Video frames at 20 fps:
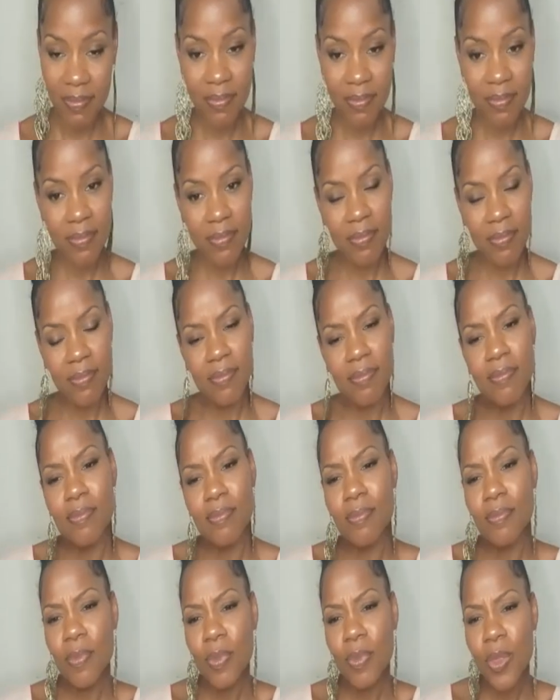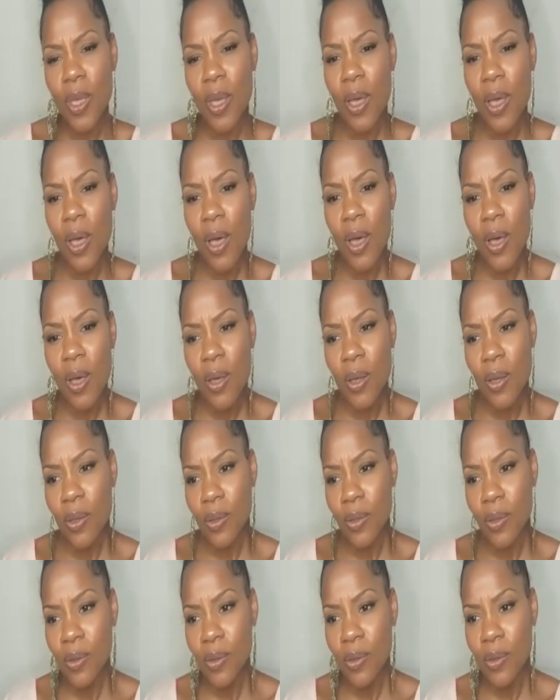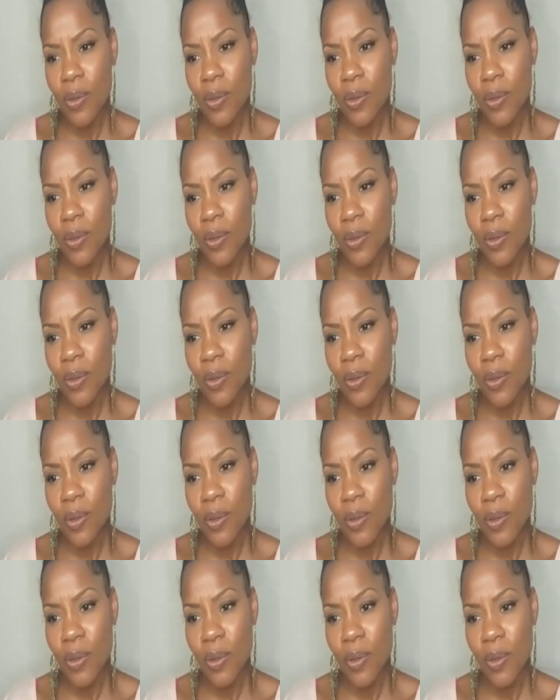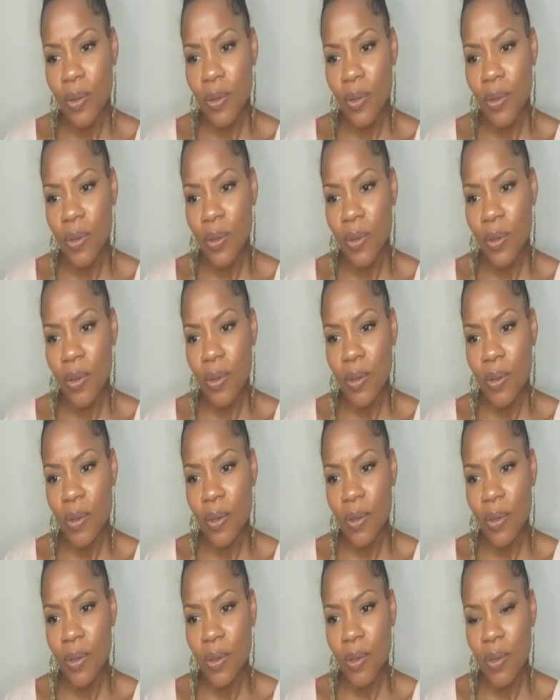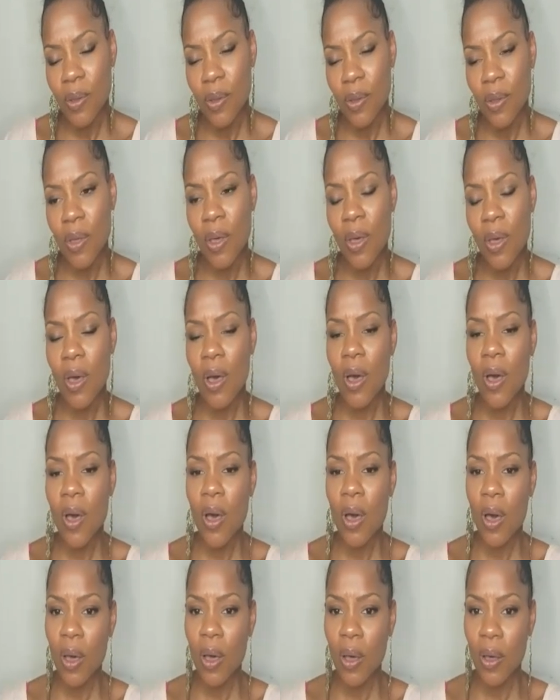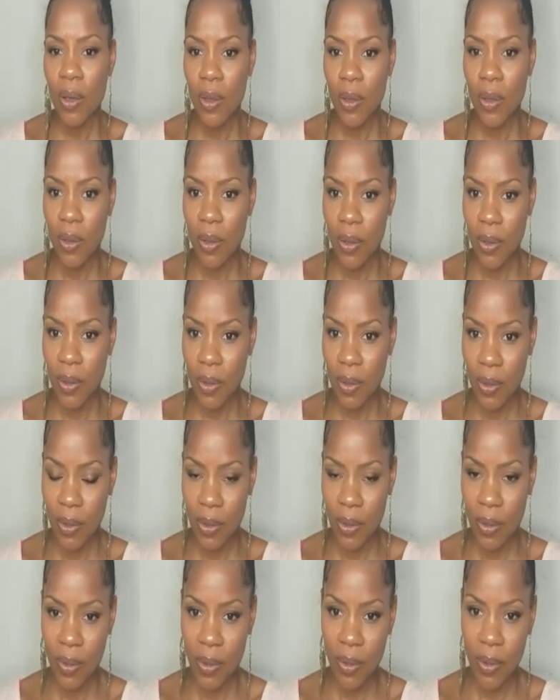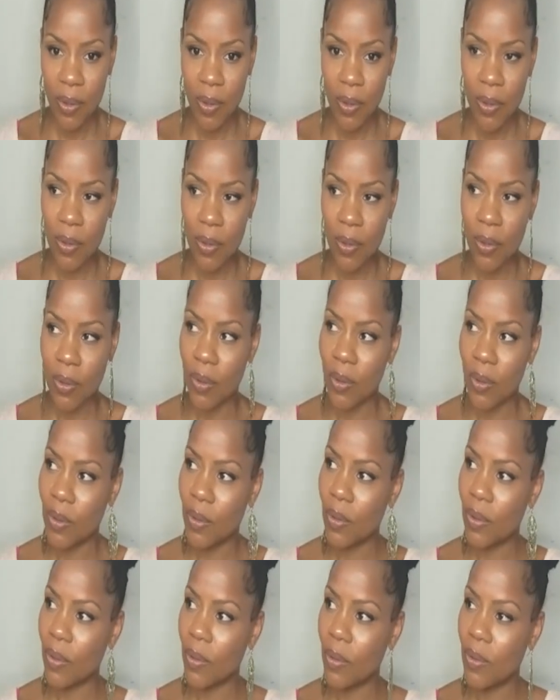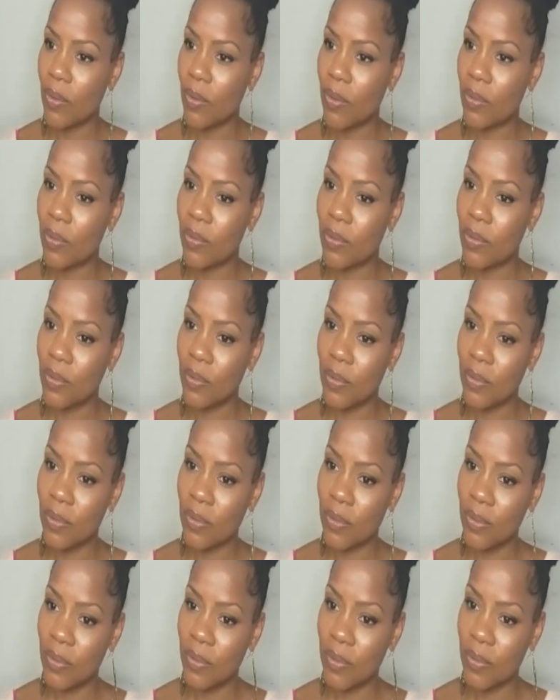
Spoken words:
(not speaking)